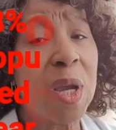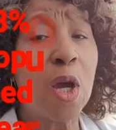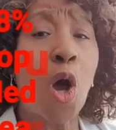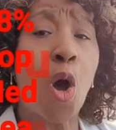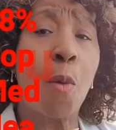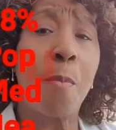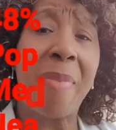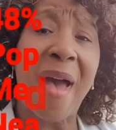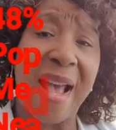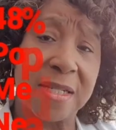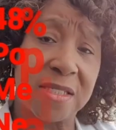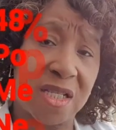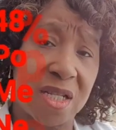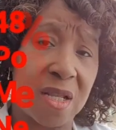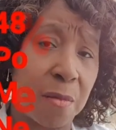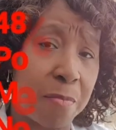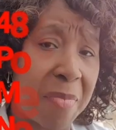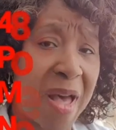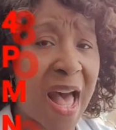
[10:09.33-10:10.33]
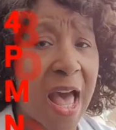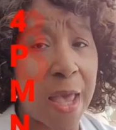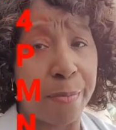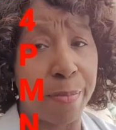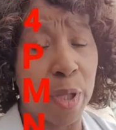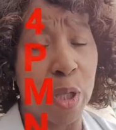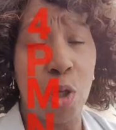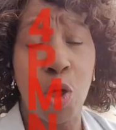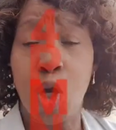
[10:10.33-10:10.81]
we go back to the
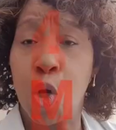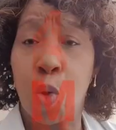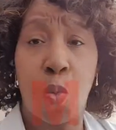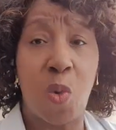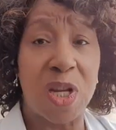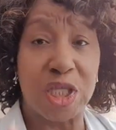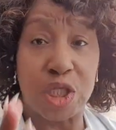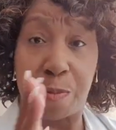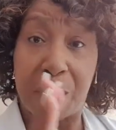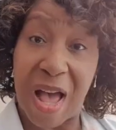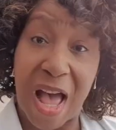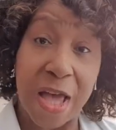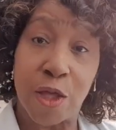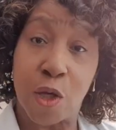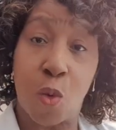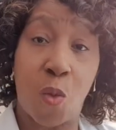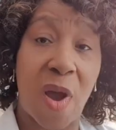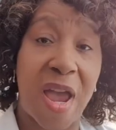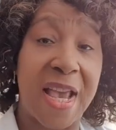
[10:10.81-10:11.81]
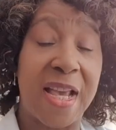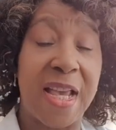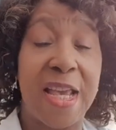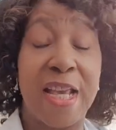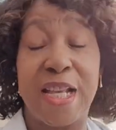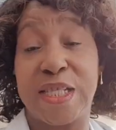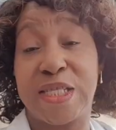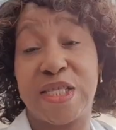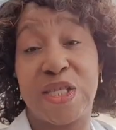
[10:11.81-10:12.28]
Bible, which by the
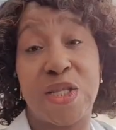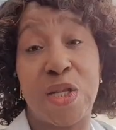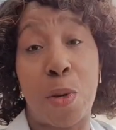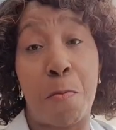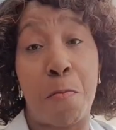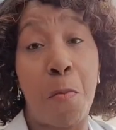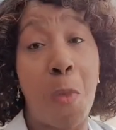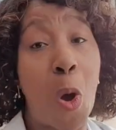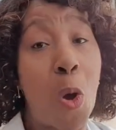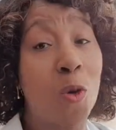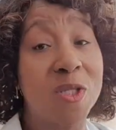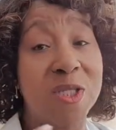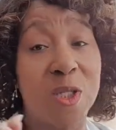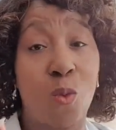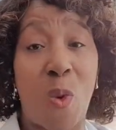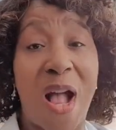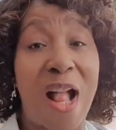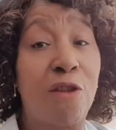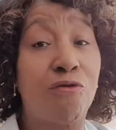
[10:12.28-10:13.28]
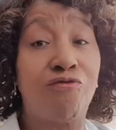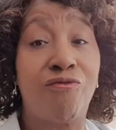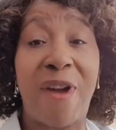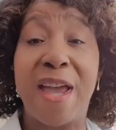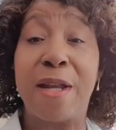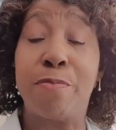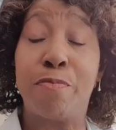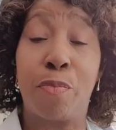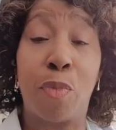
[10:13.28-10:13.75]
way is the most
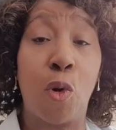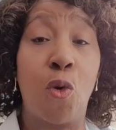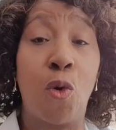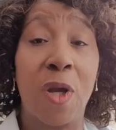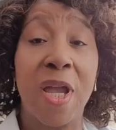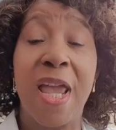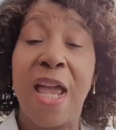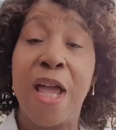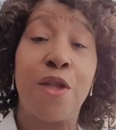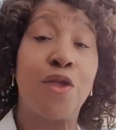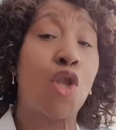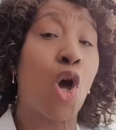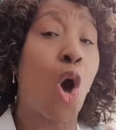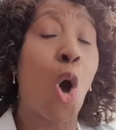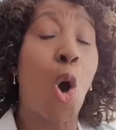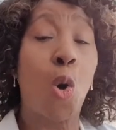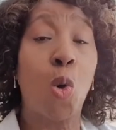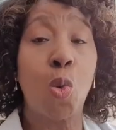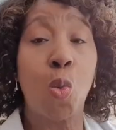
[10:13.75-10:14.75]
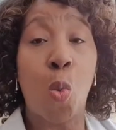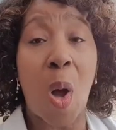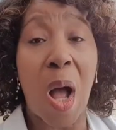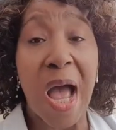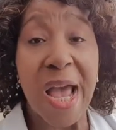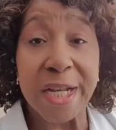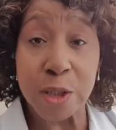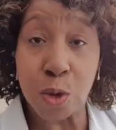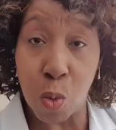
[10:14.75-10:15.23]
well-read book in the whole
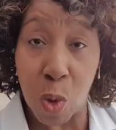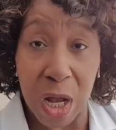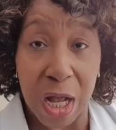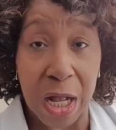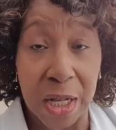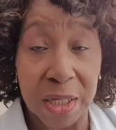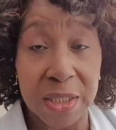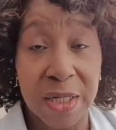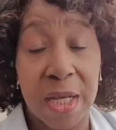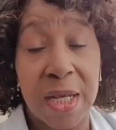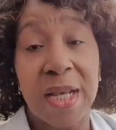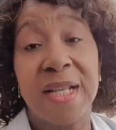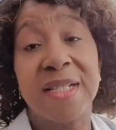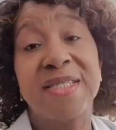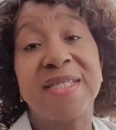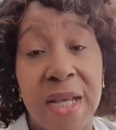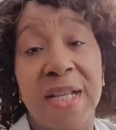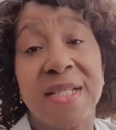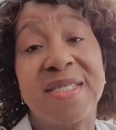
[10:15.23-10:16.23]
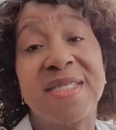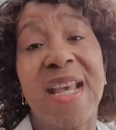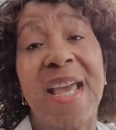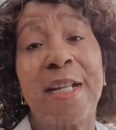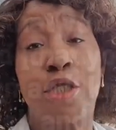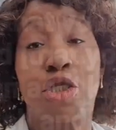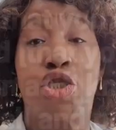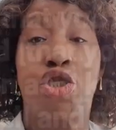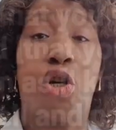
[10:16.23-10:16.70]
wide world,
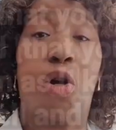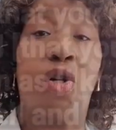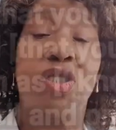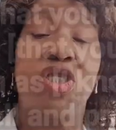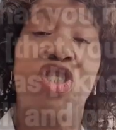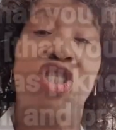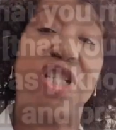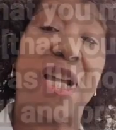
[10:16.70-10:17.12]
John